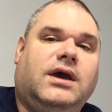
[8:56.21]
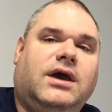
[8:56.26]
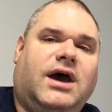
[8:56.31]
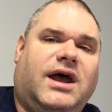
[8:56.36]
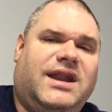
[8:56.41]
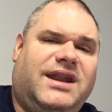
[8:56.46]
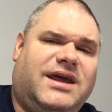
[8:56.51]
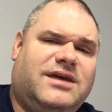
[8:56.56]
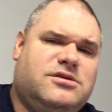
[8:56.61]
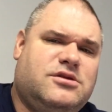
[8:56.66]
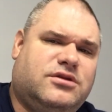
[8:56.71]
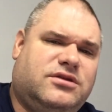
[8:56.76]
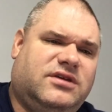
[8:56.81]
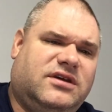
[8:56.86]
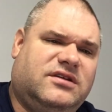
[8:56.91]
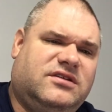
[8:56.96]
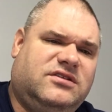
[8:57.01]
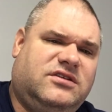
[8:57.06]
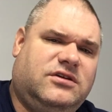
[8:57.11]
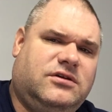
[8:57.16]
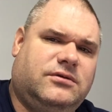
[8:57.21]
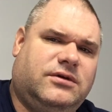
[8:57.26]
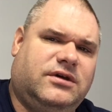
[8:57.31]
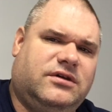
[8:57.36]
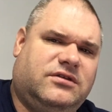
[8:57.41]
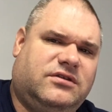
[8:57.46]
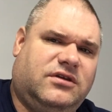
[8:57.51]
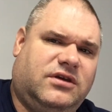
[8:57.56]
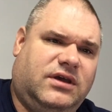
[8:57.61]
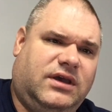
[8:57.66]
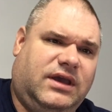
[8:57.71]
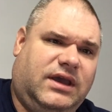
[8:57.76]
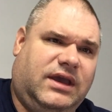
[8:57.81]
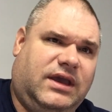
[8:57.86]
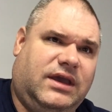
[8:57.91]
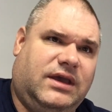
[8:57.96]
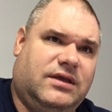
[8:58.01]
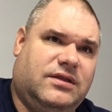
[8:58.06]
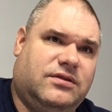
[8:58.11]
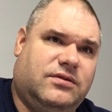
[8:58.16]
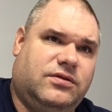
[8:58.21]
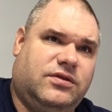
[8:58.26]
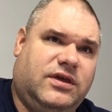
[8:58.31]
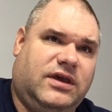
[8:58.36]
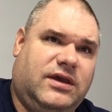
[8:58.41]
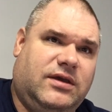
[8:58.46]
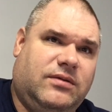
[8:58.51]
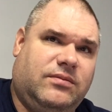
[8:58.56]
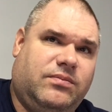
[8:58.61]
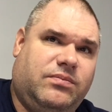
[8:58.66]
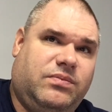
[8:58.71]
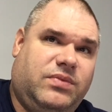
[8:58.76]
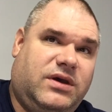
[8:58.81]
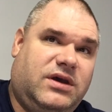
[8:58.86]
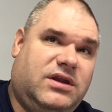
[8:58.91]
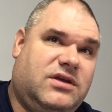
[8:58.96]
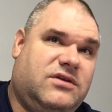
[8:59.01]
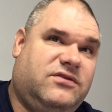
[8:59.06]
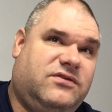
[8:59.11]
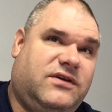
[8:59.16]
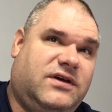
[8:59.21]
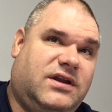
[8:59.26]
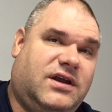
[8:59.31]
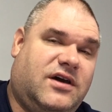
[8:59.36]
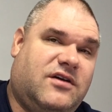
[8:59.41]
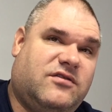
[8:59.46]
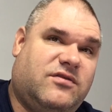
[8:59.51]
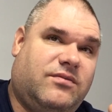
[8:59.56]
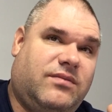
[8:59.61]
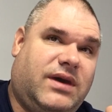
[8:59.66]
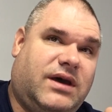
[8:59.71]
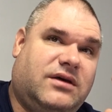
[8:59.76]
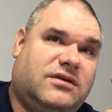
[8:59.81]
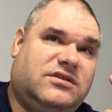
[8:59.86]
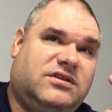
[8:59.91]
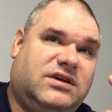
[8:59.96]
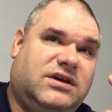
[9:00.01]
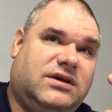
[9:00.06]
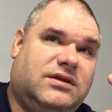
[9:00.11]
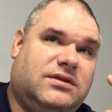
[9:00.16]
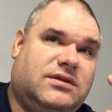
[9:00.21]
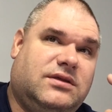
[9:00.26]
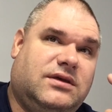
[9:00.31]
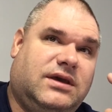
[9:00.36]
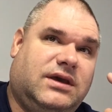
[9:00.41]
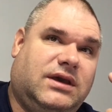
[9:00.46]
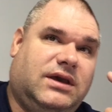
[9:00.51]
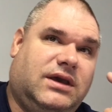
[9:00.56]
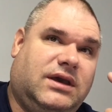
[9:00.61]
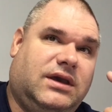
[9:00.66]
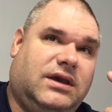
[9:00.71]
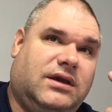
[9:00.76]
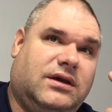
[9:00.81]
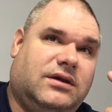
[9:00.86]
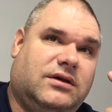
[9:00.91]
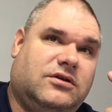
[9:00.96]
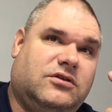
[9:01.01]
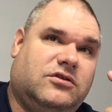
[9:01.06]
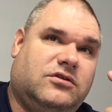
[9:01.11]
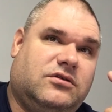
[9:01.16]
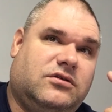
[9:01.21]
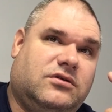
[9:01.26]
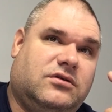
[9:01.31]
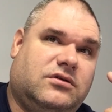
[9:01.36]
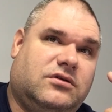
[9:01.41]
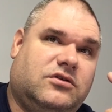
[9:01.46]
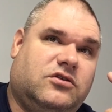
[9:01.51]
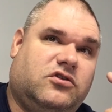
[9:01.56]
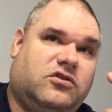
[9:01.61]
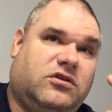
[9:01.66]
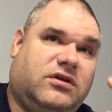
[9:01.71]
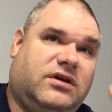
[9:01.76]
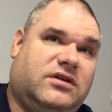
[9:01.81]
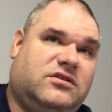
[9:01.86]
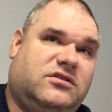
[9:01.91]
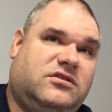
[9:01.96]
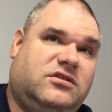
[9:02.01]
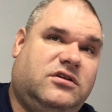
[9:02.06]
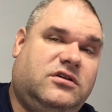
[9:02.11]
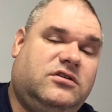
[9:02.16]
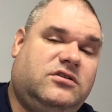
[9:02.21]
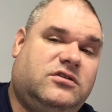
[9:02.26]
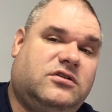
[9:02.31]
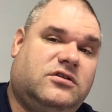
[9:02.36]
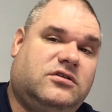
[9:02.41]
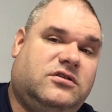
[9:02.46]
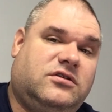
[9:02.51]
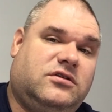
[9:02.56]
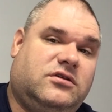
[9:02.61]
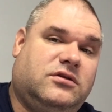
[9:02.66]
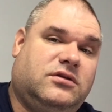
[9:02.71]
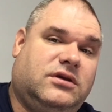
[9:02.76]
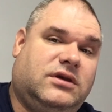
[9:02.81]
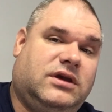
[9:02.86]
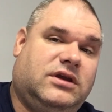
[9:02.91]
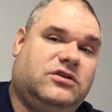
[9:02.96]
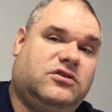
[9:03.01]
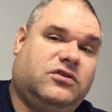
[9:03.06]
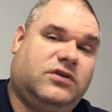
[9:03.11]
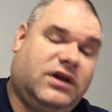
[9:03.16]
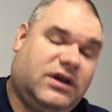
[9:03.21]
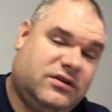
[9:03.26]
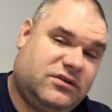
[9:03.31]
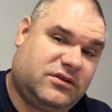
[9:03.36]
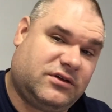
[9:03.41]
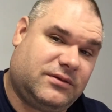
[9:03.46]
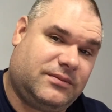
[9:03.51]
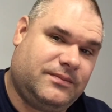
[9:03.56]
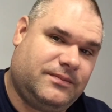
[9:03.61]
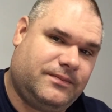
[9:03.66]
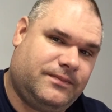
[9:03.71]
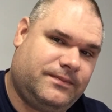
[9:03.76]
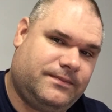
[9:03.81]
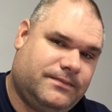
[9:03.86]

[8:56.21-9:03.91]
Another thing too is the benefit of mounting the transducer to the transom